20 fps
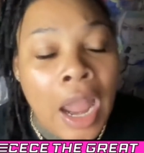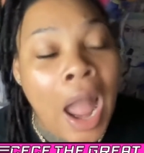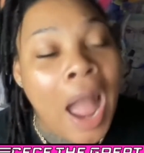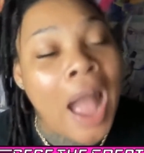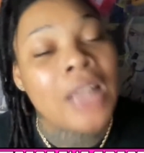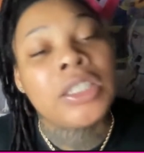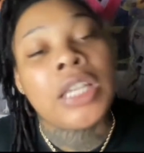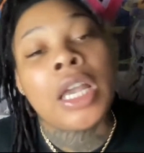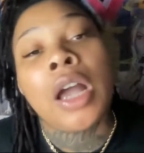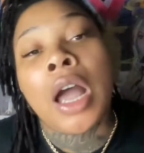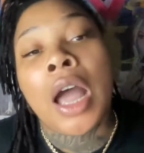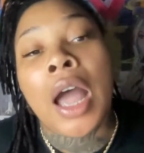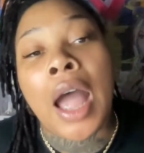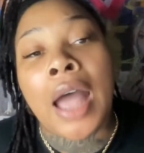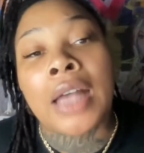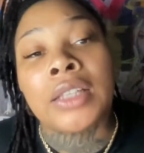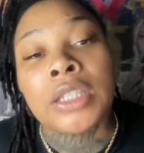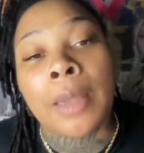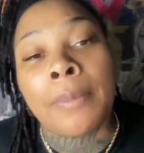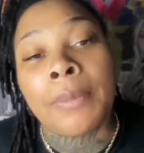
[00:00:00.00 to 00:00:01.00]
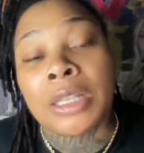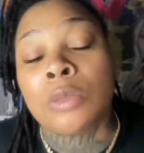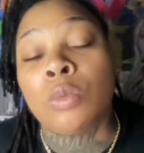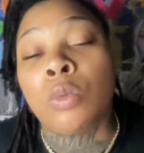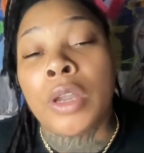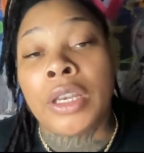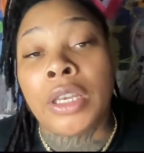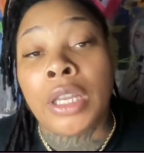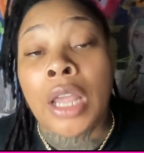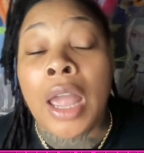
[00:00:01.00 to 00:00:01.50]
I said, Miss
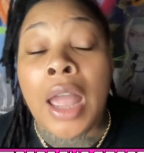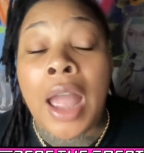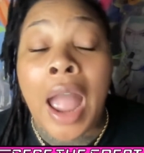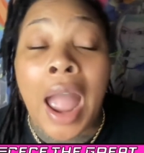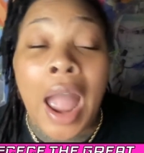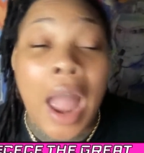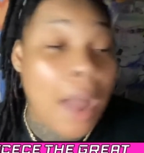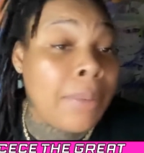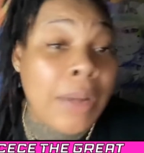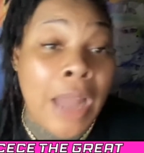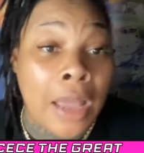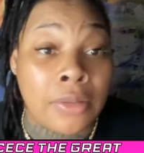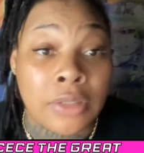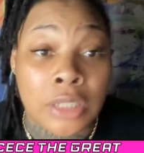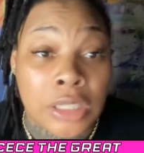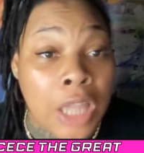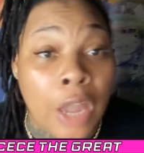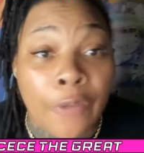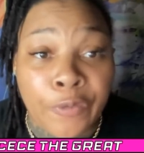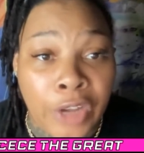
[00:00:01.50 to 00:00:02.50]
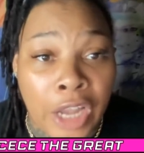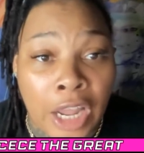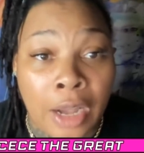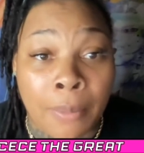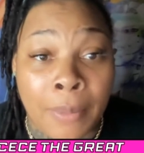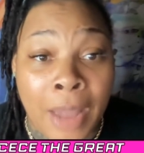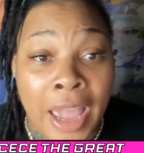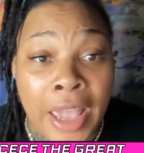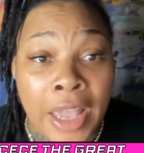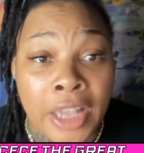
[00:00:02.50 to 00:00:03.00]
Wendy, I'm not stuffing that
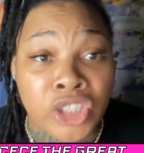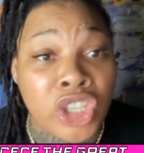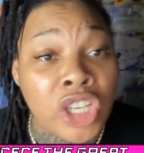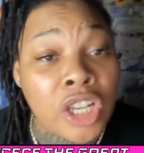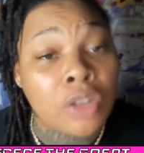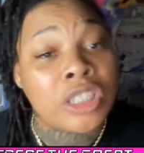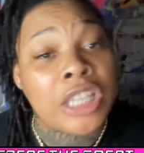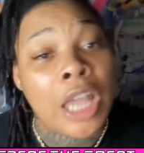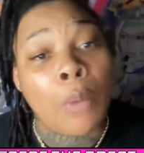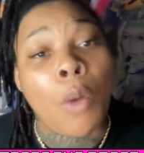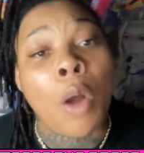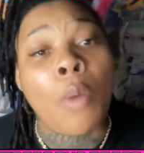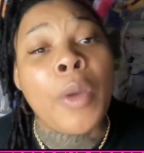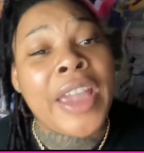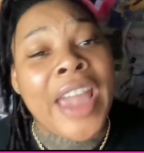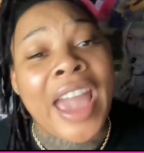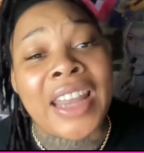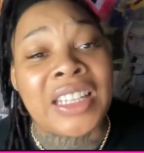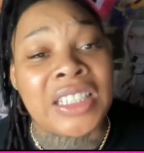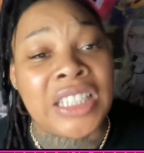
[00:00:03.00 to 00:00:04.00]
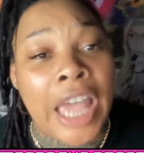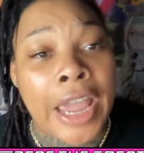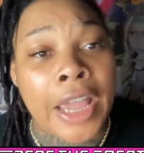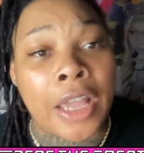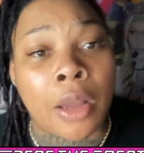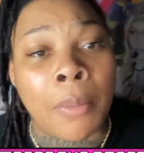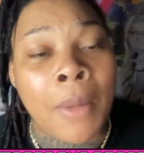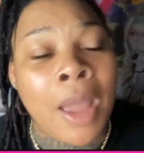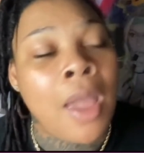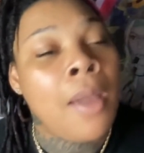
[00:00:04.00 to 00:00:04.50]
in my ass. She gonna say, well, we gotta
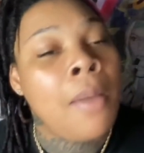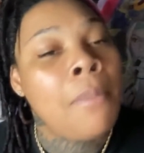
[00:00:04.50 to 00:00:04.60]
take them.